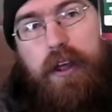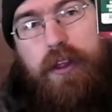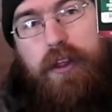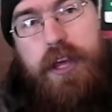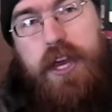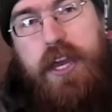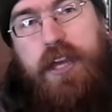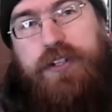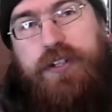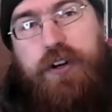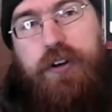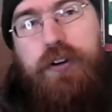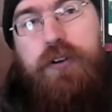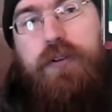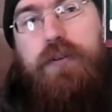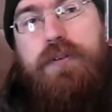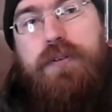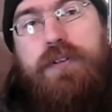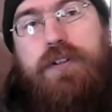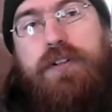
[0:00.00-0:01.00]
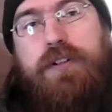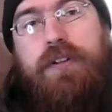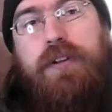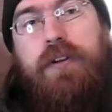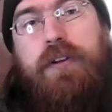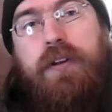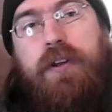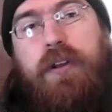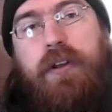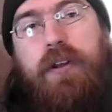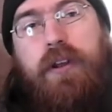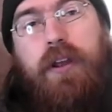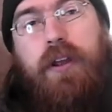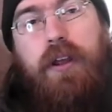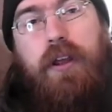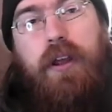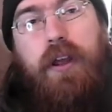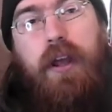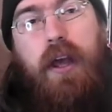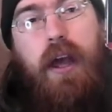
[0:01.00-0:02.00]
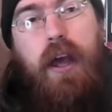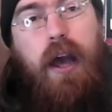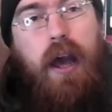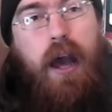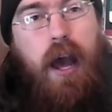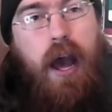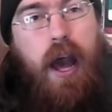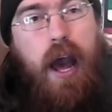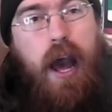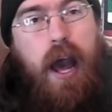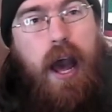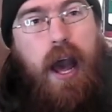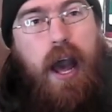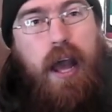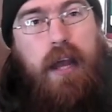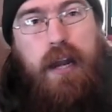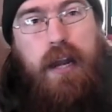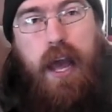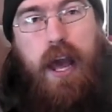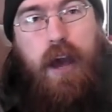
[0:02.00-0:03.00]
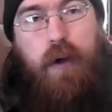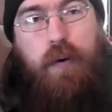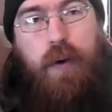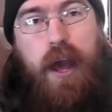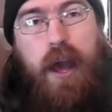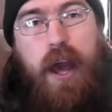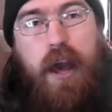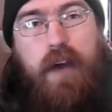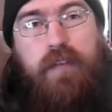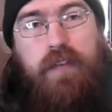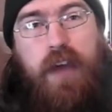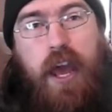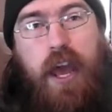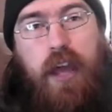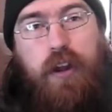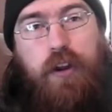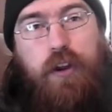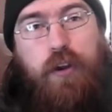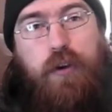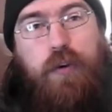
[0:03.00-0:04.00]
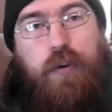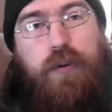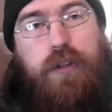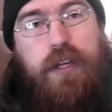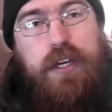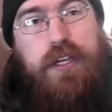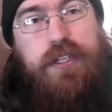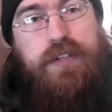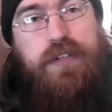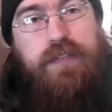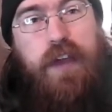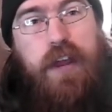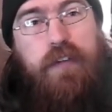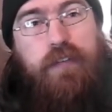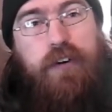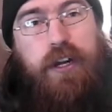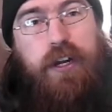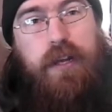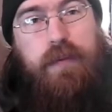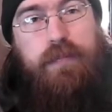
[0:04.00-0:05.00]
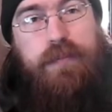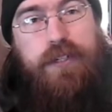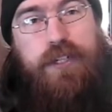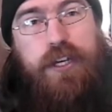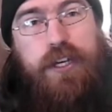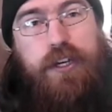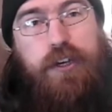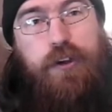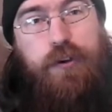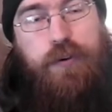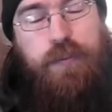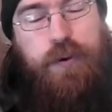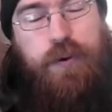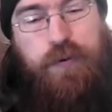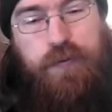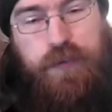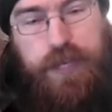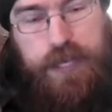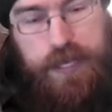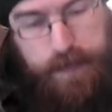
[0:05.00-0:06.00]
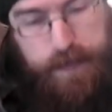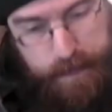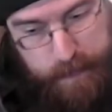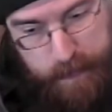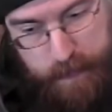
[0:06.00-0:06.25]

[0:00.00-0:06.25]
The Eternals. I now have a new least favorite MCU movie.